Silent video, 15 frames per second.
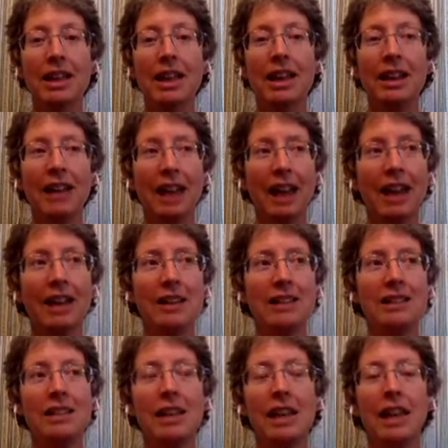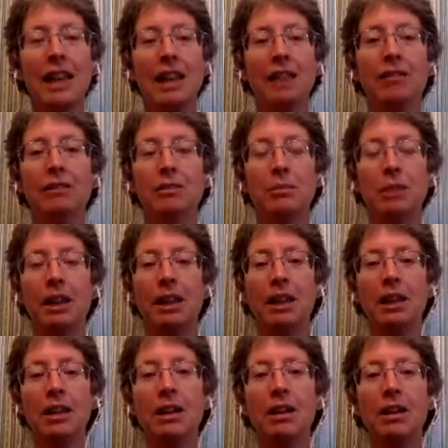And as they held me,
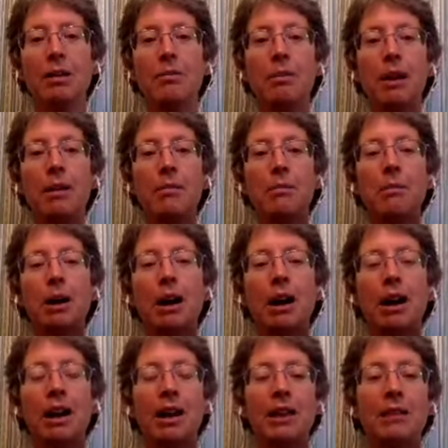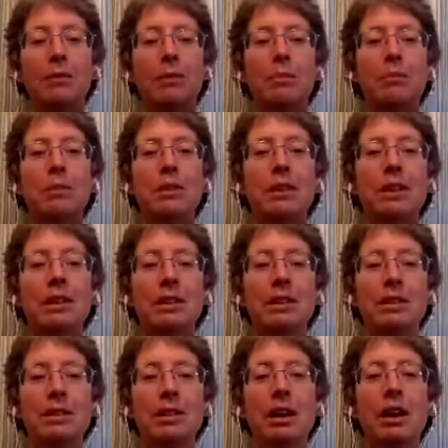my mind would
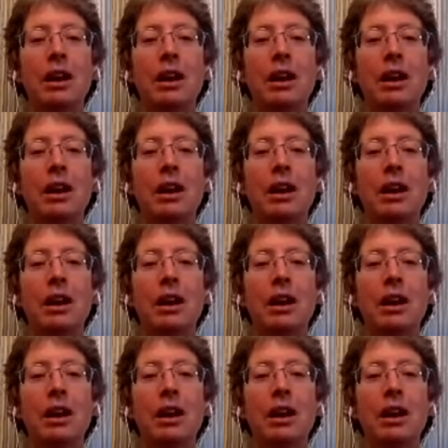begin to